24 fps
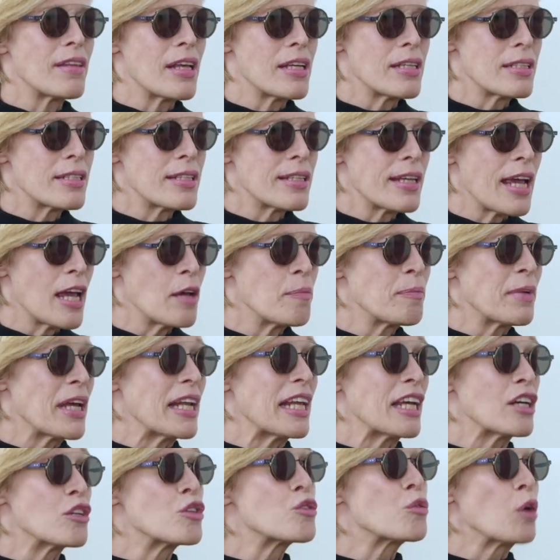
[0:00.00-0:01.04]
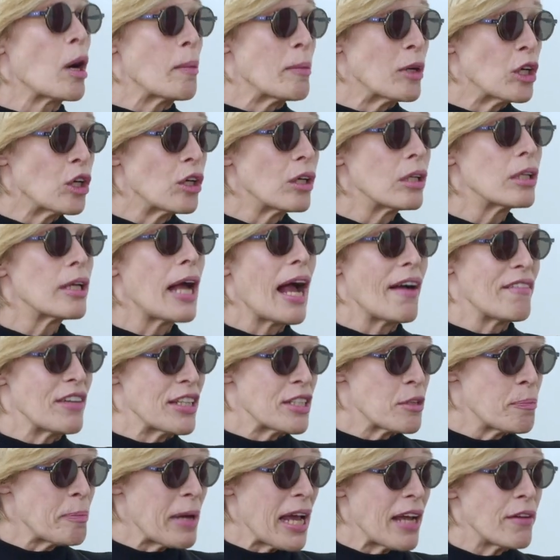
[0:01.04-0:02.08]
They escape getting in trouble, having
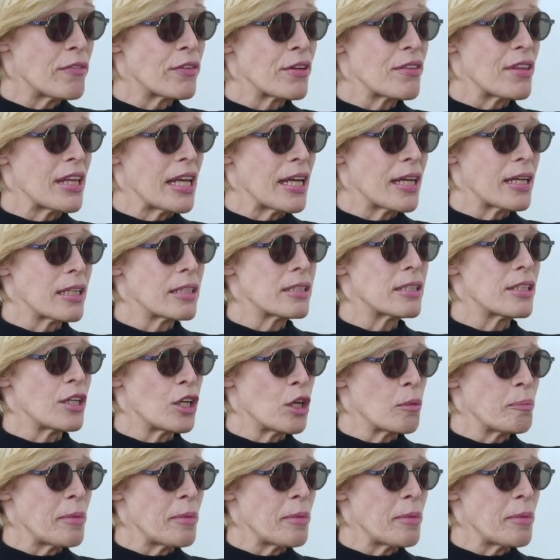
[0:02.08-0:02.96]
to pay for things,